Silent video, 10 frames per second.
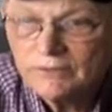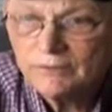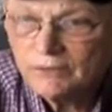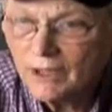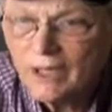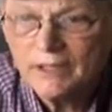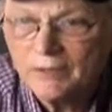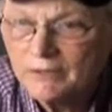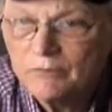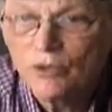got
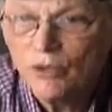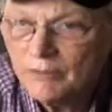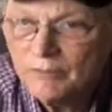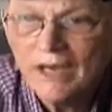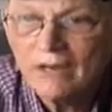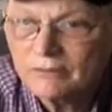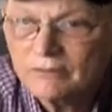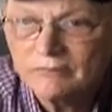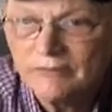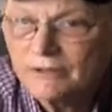him and brought him out,
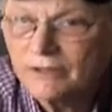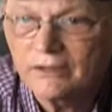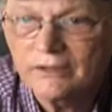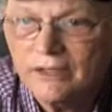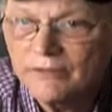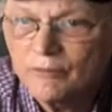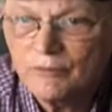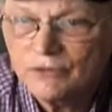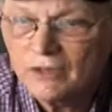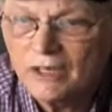basically gave him a
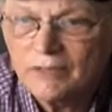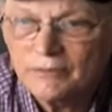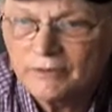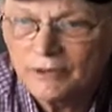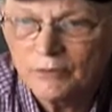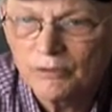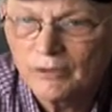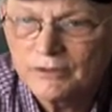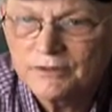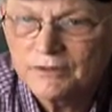job and a
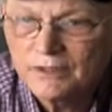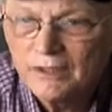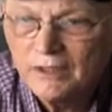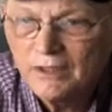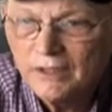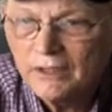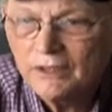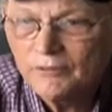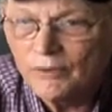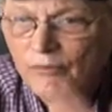place. He
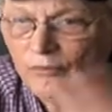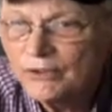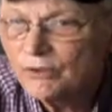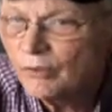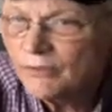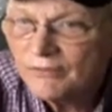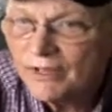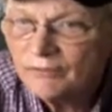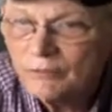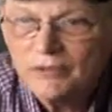lived on
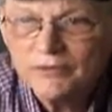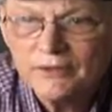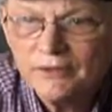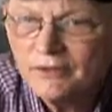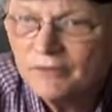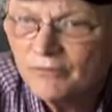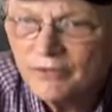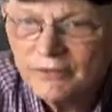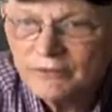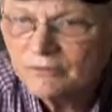$3.25 a month. He did
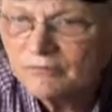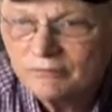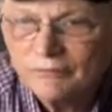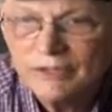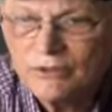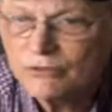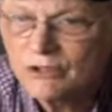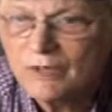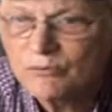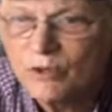very menial
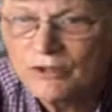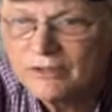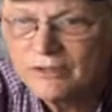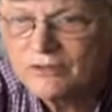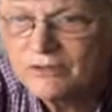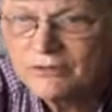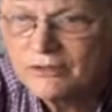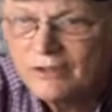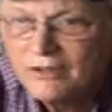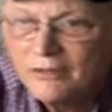jobs, washed dishes,
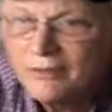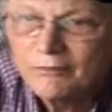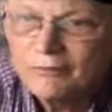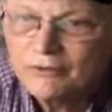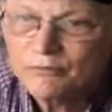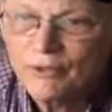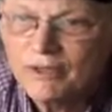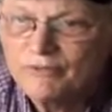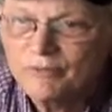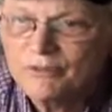
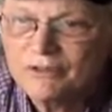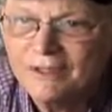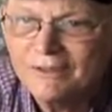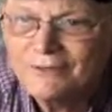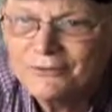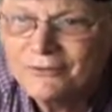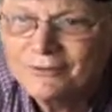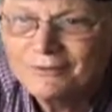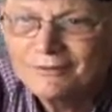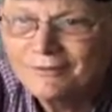sprayed for mosquitoes,
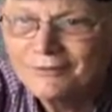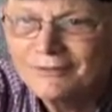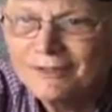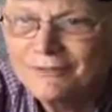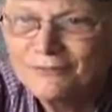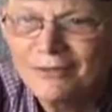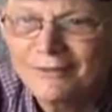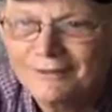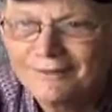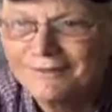city truck,
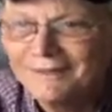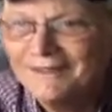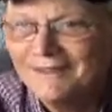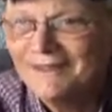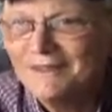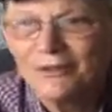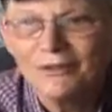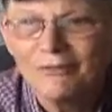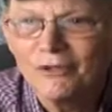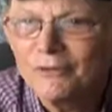
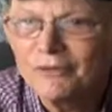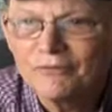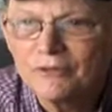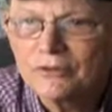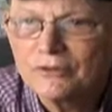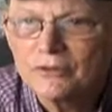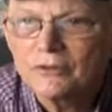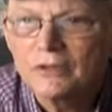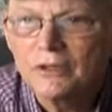loaded furniture.